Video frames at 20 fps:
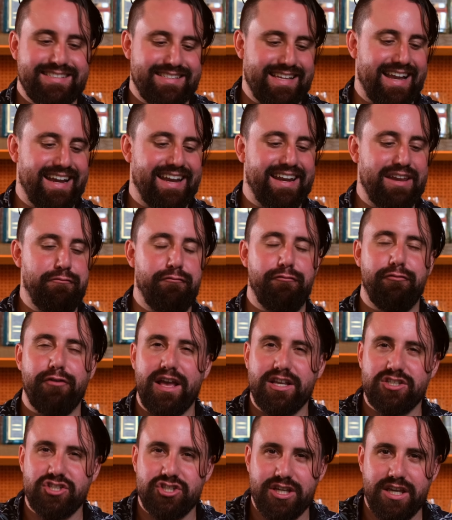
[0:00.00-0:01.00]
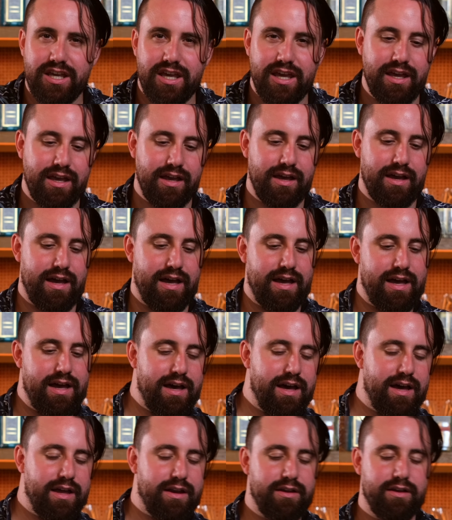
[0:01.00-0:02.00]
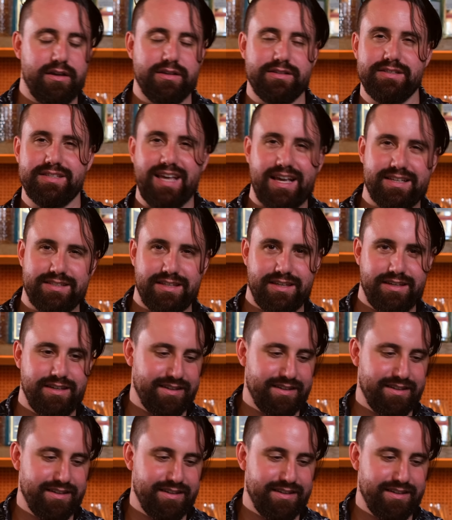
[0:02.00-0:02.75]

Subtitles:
and refreshing and sexy.